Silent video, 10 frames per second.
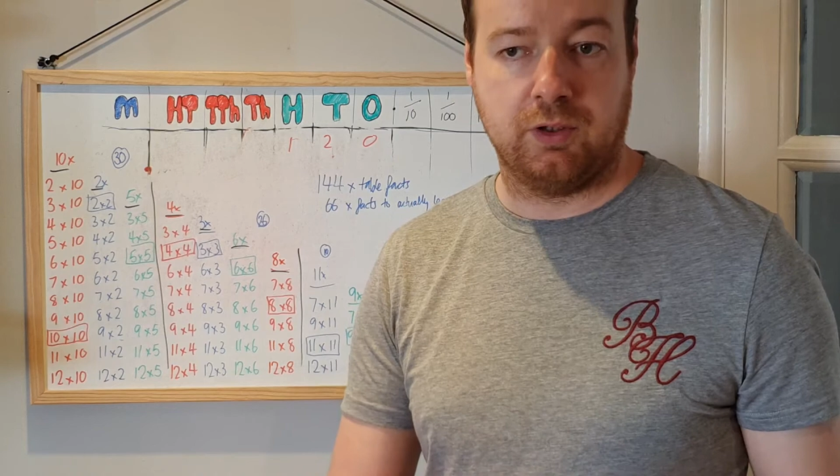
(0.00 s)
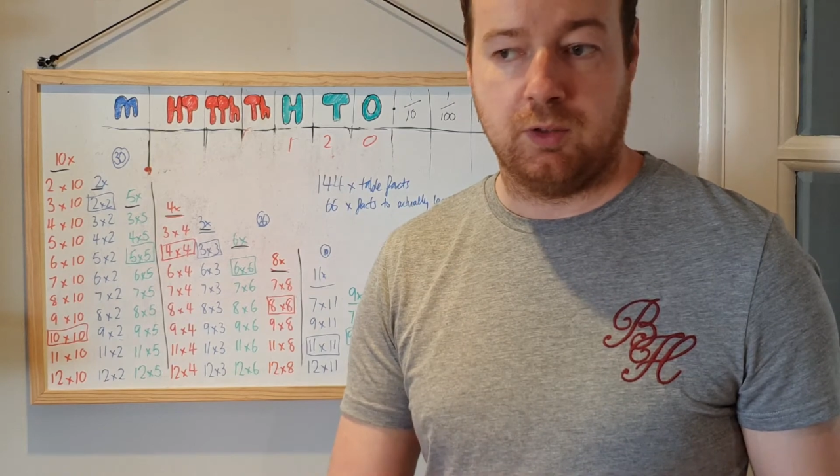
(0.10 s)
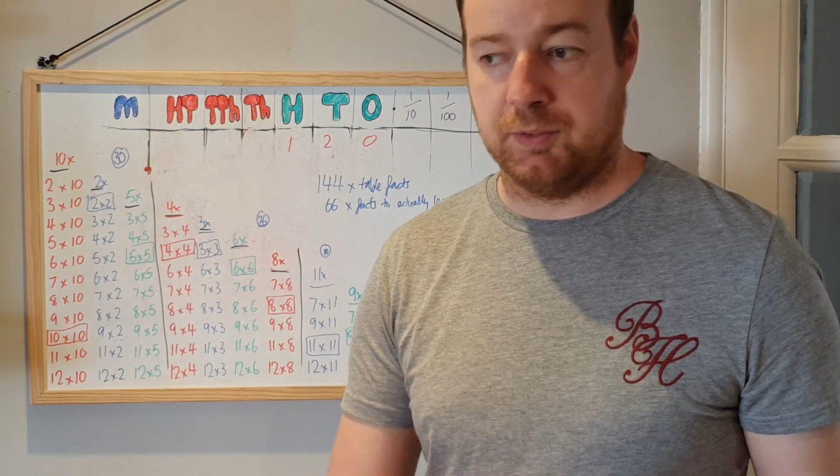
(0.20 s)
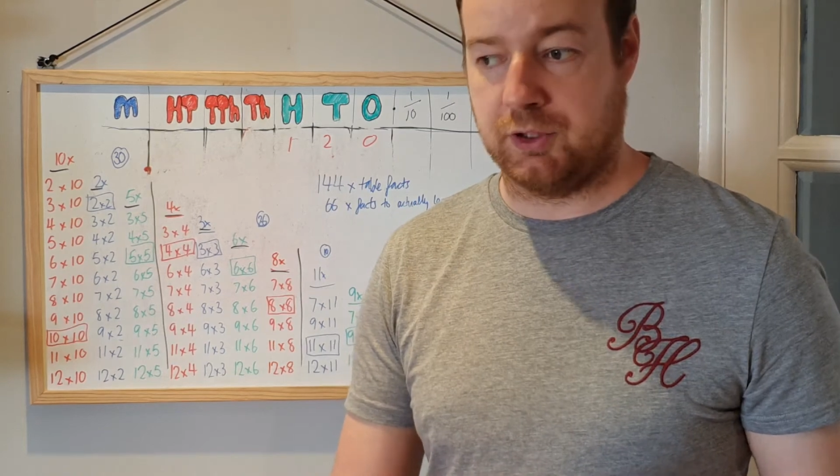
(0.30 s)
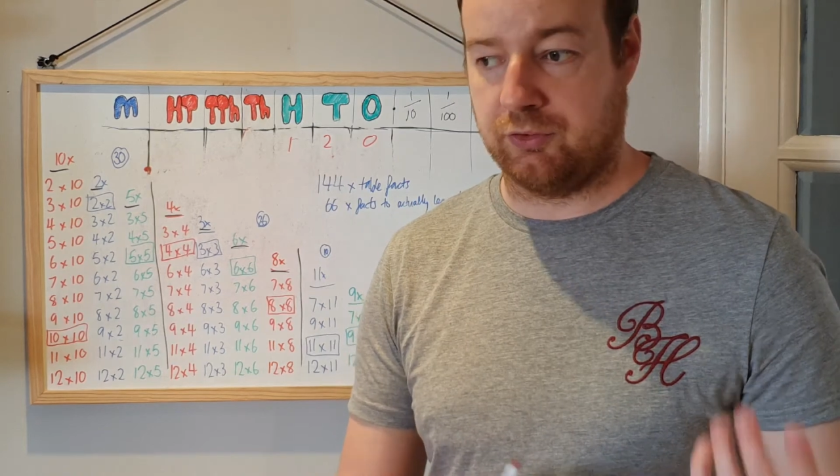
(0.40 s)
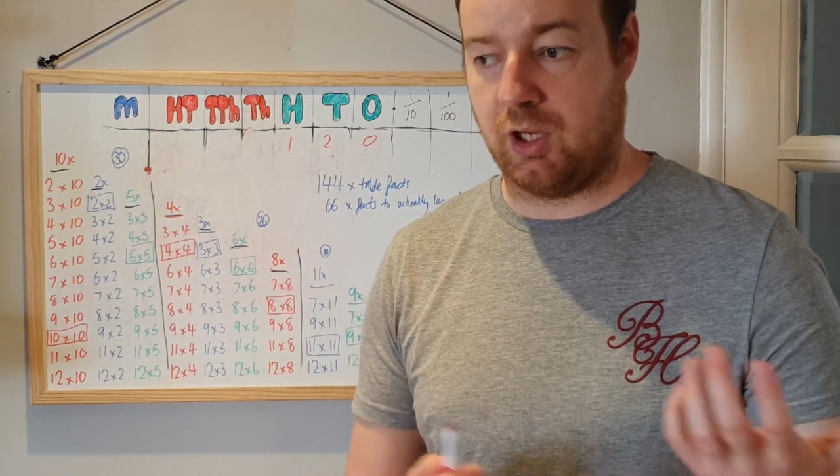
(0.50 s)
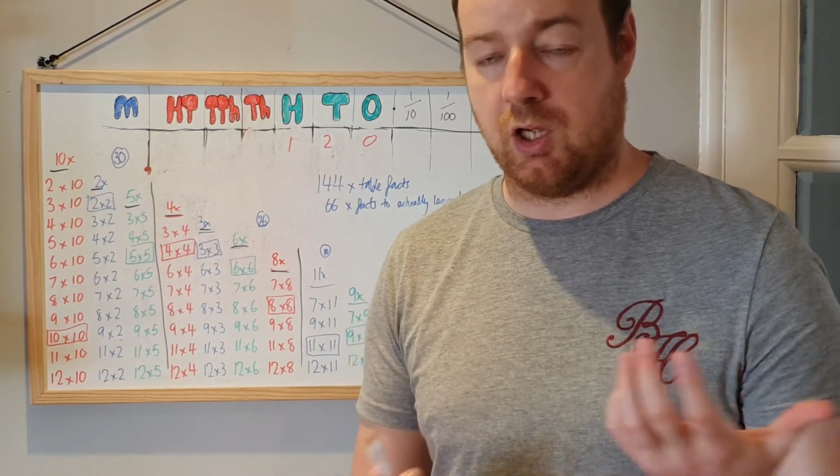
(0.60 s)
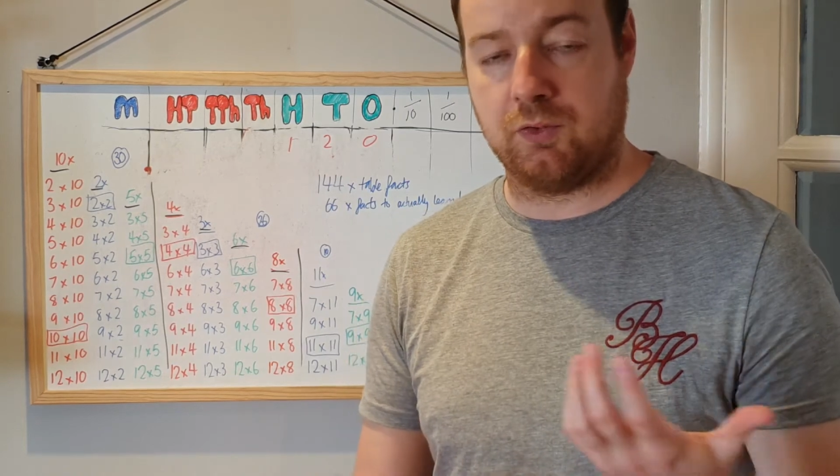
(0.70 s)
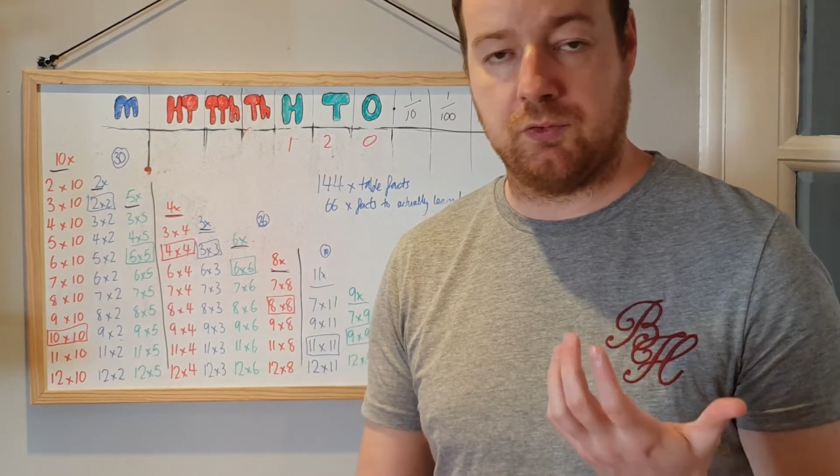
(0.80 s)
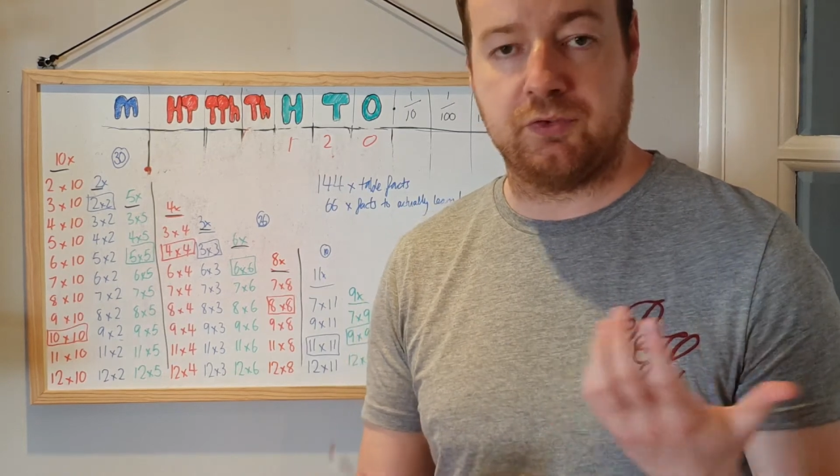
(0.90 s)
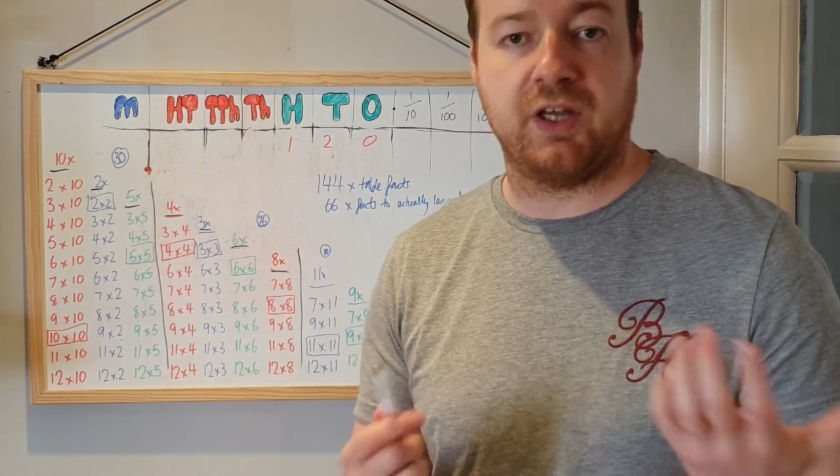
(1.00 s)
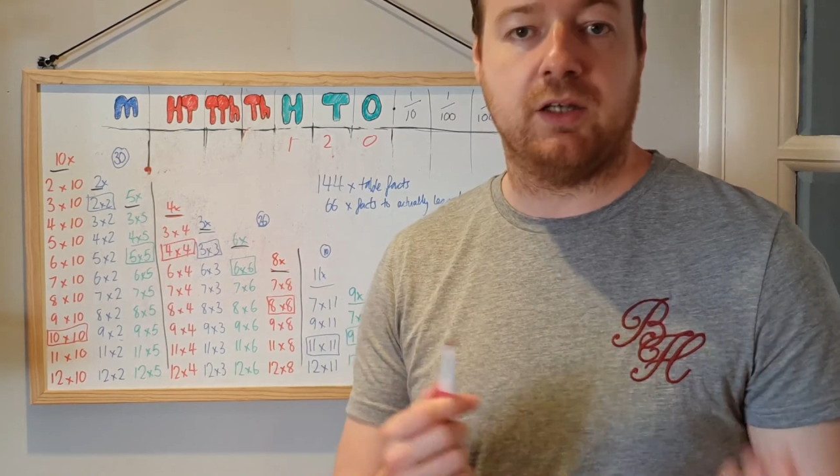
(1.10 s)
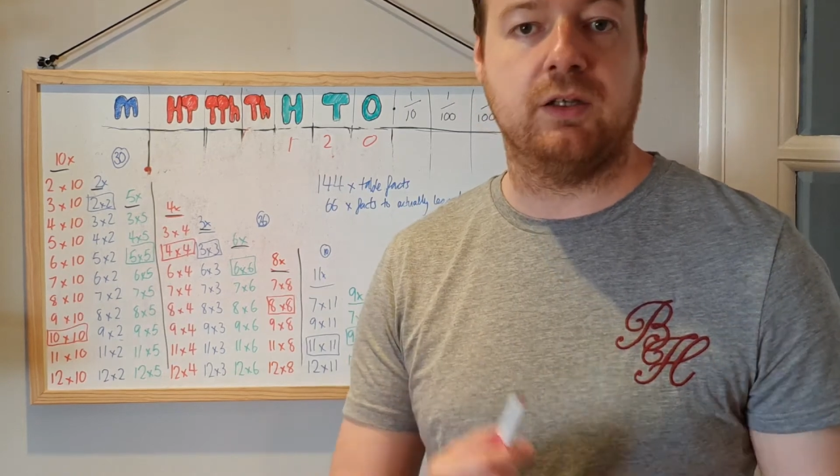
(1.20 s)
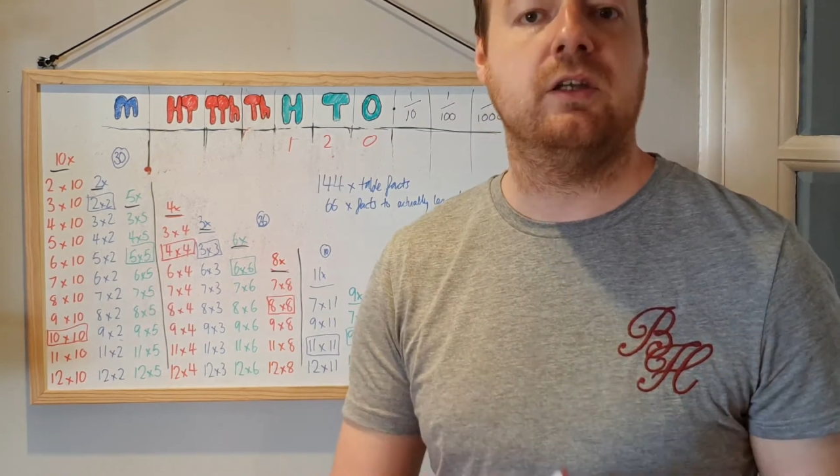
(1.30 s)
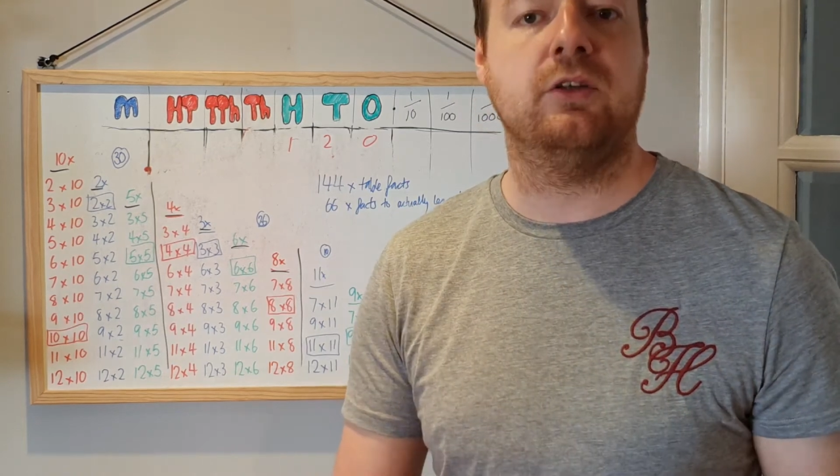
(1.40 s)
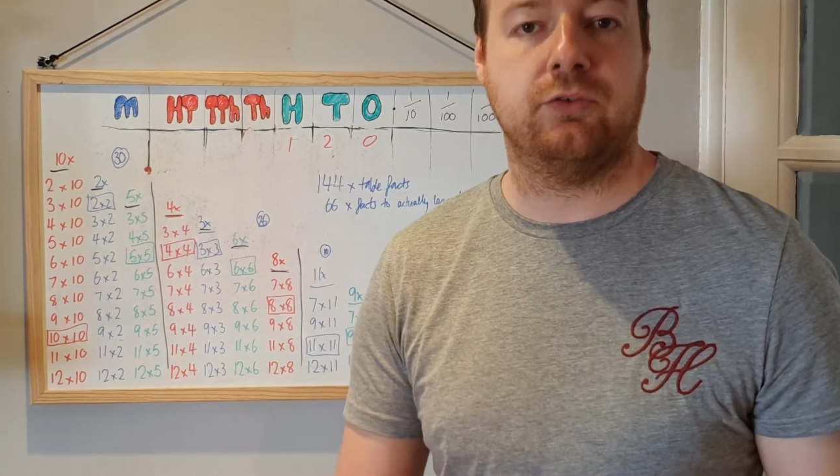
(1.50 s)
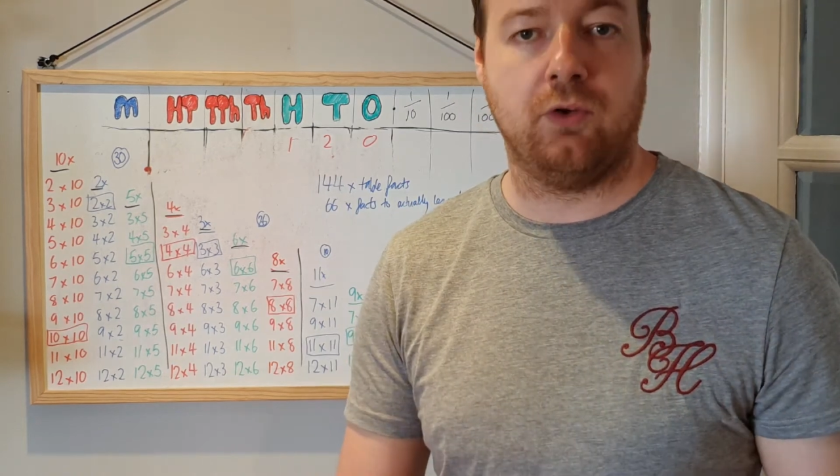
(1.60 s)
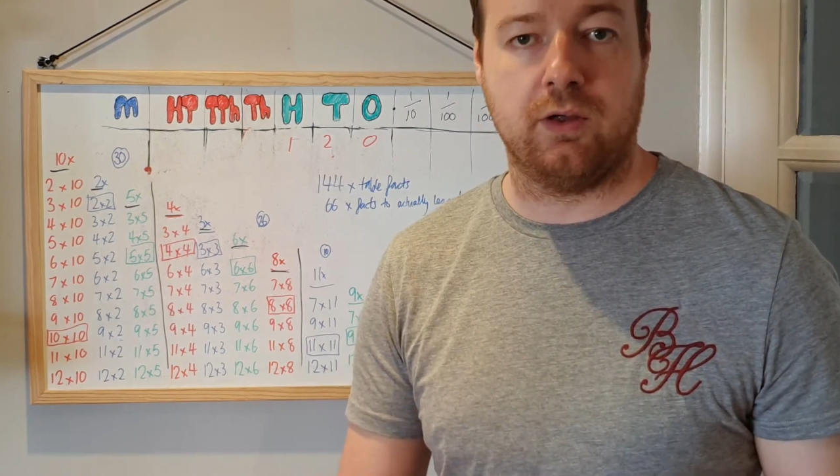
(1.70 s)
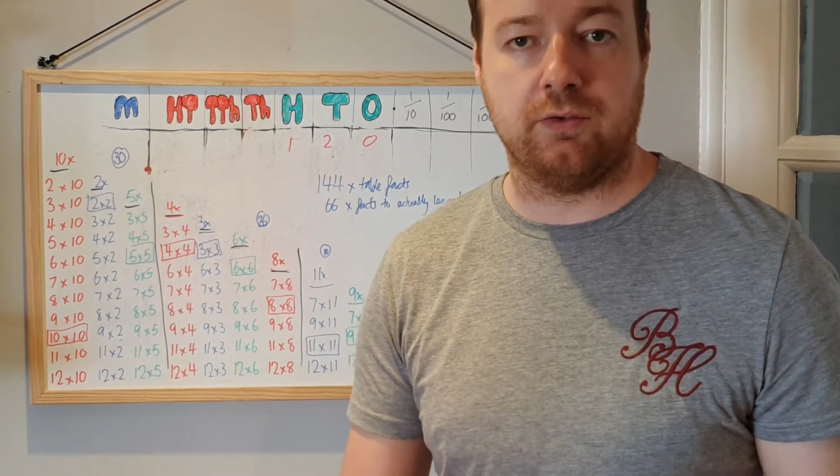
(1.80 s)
because half of 10 is 5.